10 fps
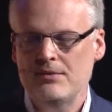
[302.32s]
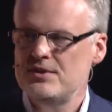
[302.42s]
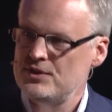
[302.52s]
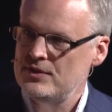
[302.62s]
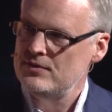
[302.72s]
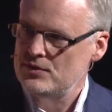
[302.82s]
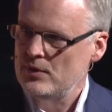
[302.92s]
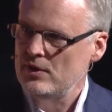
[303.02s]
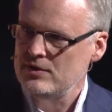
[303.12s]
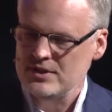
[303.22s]
that was
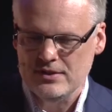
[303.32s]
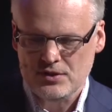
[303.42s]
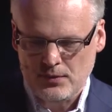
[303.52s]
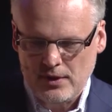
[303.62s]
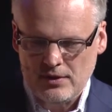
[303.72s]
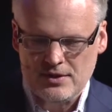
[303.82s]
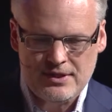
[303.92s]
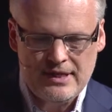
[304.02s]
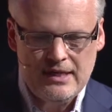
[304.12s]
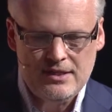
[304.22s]
Swirlds, and
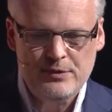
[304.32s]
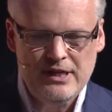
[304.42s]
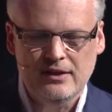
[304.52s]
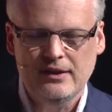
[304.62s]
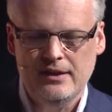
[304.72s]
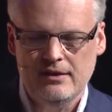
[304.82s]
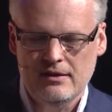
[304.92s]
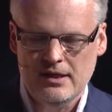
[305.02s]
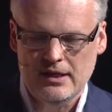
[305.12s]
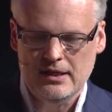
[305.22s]
Swirlds to be
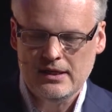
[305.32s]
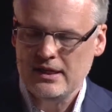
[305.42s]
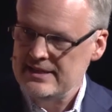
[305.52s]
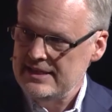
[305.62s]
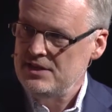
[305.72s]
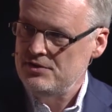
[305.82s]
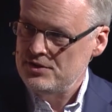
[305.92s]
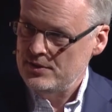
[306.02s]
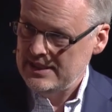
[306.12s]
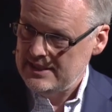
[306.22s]
clear, continues
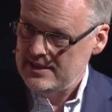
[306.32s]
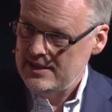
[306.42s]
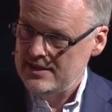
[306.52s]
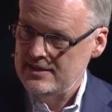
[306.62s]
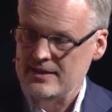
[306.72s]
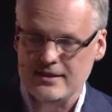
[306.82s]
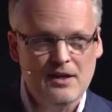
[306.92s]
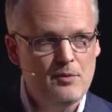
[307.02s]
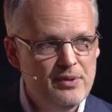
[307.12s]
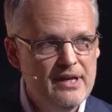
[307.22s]
to exist as a
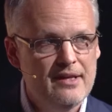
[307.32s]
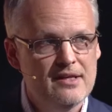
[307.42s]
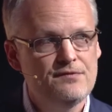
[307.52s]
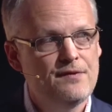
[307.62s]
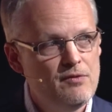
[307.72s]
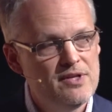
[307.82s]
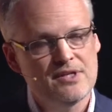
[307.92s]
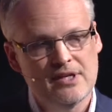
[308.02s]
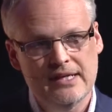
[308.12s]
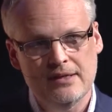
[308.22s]
company that's
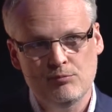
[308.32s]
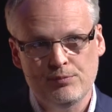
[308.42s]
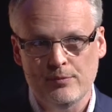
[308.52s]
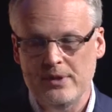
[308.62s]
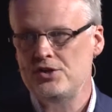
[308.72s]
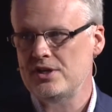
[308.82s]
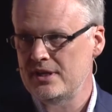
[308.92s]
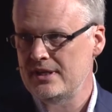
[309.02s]
focused on permissioned